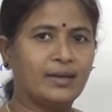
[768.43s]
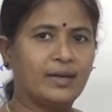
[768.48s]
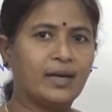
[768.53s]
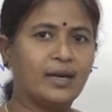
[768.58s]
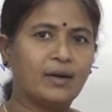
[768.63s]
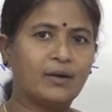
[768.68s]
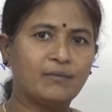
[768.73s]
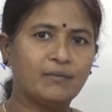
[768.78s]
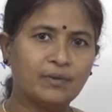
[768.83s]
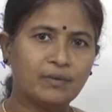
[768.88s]

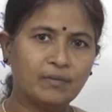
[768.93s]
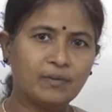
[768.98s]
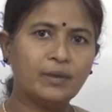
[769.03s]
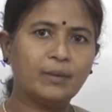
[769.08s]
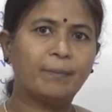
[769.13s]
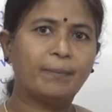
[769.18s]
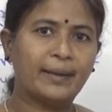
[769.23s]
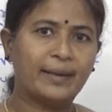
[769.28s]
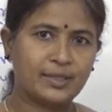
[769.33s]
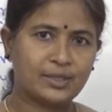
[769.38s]
Our vowel
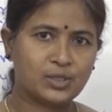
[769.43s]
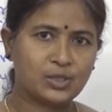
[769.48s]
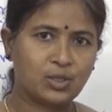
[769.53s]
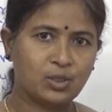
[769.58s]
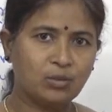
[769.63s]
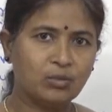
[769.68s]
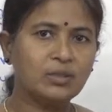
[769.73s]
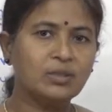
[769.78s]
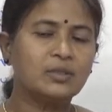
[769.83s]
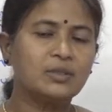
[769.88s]
place lo
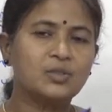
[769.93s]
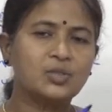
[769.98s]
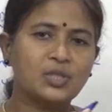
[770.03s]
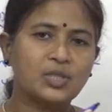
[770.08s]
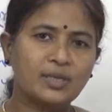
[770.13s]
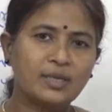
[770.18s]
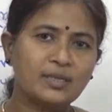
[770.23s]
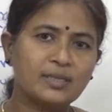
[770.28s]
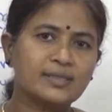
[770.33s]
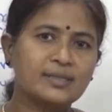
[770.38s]

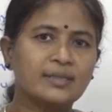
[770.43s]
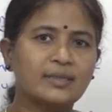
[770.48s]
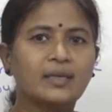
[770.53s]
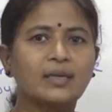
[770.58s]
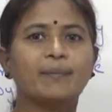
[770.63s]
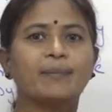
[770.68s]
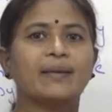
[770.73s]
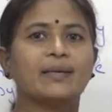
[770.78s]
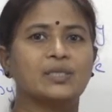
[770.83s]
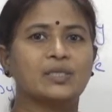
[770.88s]
chinna circle
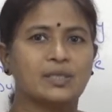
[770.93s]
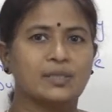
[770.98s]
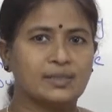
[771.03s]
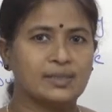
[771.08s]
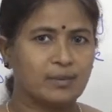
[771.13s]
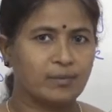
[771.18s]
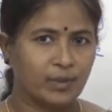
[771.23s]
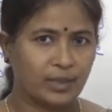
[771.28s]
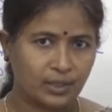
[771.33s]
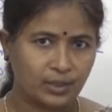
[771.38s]
place
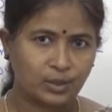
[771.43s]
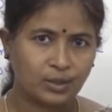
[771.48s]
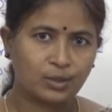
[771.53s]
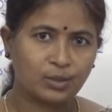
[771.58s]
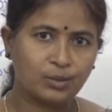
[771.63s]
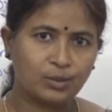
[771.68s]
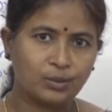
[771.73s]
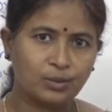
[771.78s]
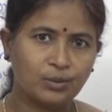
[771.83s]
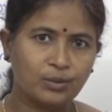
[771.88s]
chestam.
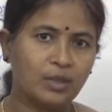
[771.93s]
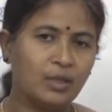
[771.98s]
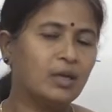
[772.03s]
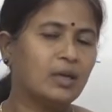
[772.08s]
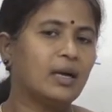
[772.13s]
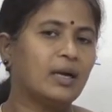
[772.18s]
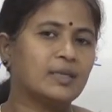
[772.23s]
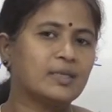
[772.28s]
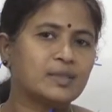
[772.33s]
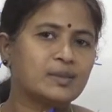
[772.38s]
Enduku?
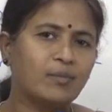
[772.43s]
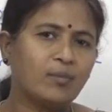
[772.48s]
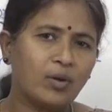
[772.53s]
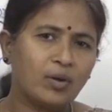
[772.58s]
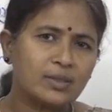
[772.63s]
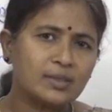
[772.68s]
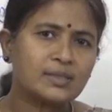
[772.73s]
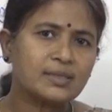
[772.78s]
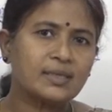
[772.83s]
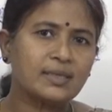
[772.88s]
A
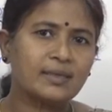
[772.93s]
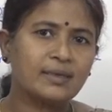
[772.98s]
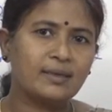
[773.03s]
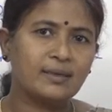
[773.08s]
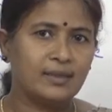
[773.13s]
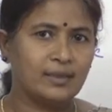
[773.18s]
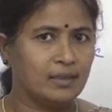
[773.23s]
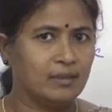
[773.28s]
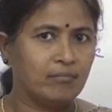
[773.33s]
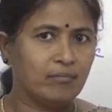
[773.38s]
small circle.
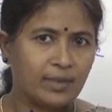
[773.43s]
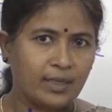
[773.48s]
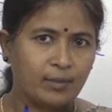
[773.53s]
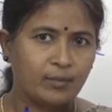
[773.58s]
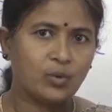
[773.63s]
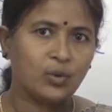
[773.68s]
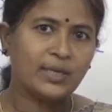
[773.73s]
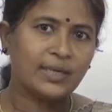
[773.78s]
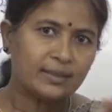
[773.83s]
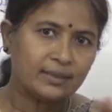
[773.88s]

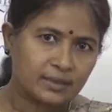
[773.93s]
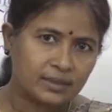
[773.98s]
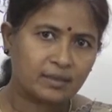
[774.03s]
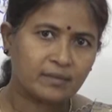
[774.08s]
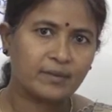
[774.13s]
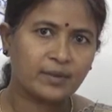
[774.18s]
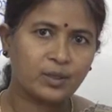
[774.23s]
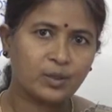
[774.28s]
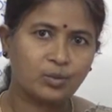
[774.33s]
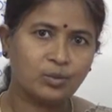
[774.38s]
Manamu
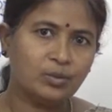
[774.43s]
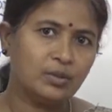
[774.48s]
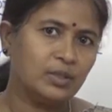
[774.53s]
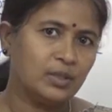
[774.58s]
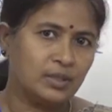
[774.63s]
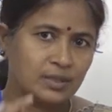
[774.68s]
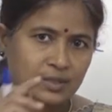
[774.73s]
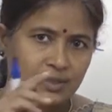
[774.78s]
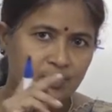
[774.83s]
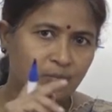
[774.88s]
intavaraku
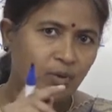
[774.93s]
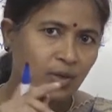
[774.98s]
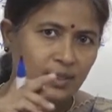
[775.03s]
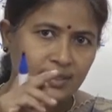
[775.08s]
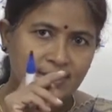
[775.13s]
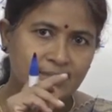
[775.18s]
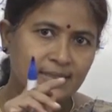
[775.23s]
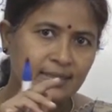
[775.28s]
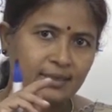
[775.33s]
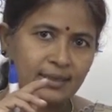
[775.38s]
small
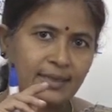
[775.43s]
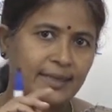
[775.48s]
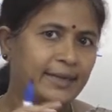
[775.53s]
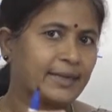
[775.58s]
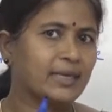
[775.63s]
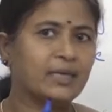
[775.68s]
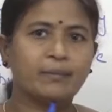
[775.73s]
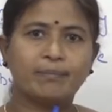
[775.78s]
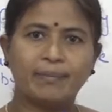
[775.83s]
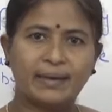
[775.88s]
circle
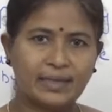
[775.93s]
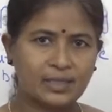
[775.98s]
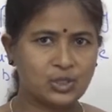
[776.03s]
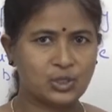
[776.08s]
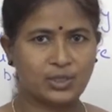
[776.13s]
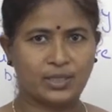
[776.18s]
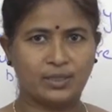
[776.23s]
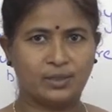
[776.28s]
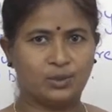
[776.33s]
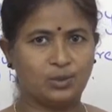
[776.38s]
ekkada place
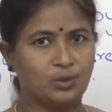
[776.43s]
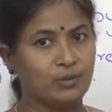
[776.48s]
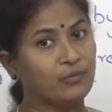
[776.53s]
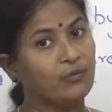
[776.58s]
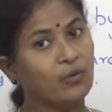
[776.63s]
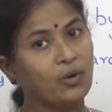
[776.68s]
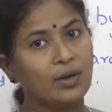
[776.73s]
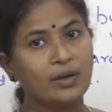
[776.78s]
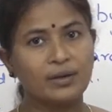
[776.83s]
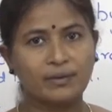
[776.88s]
cheyaledu
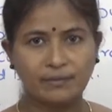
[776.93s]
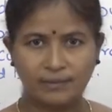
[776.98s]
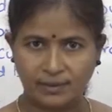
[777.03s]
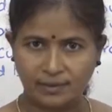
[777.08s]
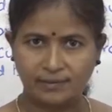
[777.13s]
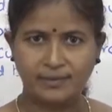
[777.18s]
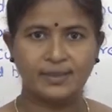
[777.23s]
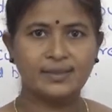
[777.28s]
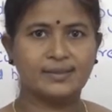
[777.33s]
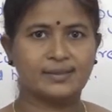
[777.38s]
for
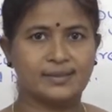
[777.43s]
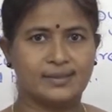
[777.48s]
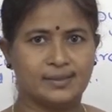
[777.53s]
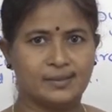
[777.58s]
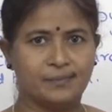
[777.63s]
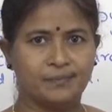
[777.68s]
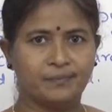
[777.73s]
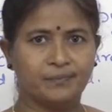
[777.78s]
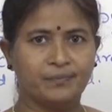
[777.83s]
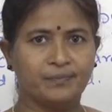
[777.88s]
vowels.
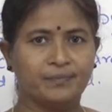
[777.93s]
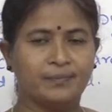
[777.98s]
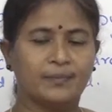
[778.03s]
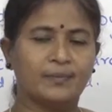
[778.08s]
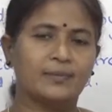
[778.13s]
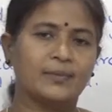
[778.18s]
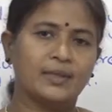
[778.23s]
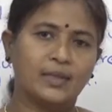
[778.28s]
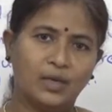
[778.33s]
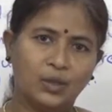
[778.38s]

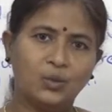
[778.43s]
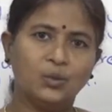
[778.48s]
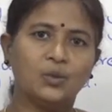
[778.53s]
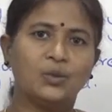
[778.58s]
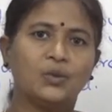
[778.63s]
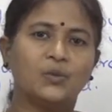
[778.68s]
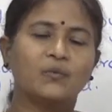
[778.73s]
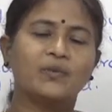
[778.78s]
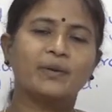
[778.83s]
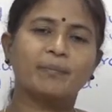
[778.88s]
Now
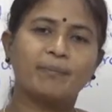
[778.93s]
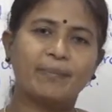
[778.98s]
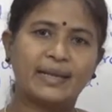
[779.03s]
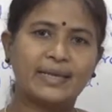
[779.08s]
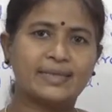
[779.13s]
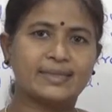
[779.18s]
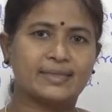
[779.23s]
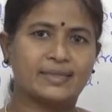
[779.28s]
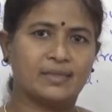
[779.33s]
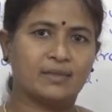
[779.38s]
we
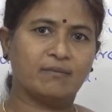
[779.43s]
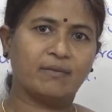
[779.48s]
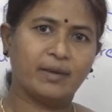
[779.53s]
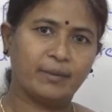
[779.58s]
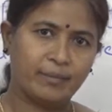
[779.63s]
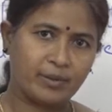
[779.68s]
place it. Why?